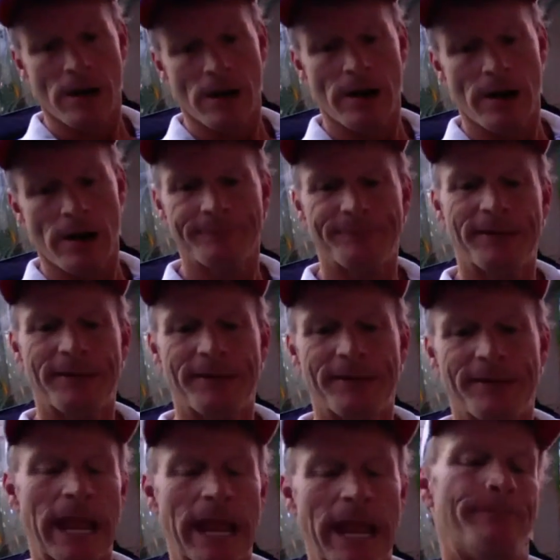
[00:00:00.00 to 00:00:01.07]
Camp
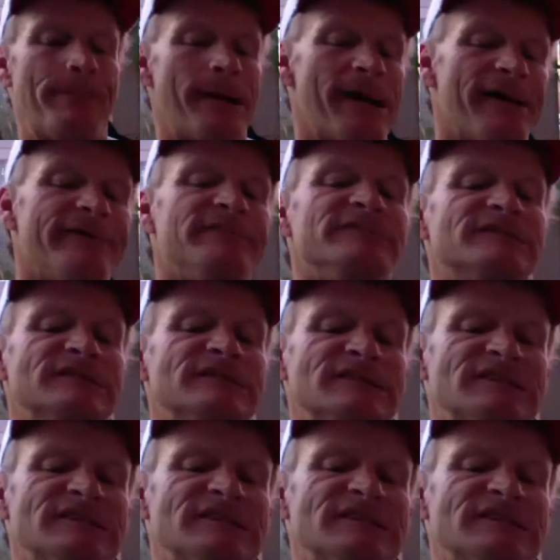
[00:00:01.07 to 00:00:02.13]
had such
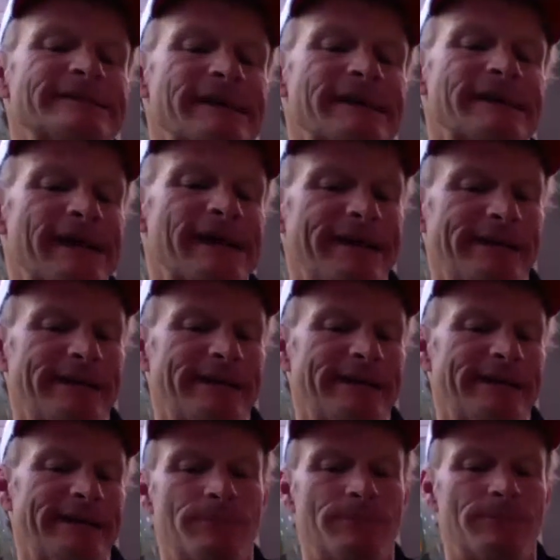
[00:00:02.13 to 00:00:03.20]
a
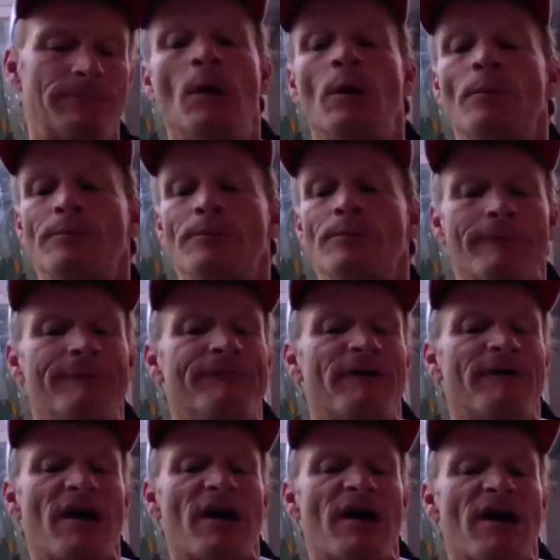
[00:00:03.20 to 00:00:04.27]
profound
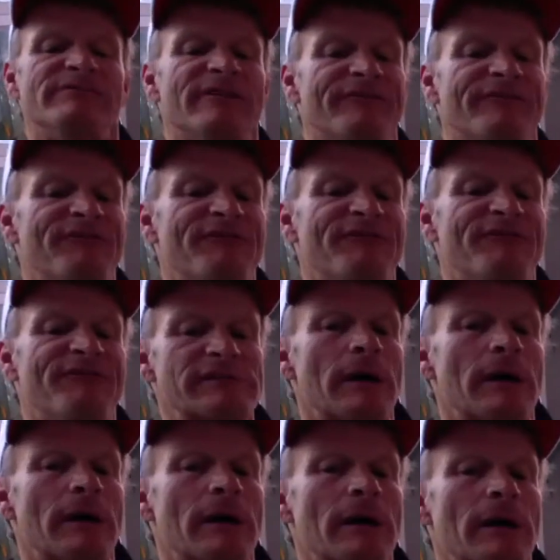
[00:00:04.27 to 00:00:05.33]
effect on me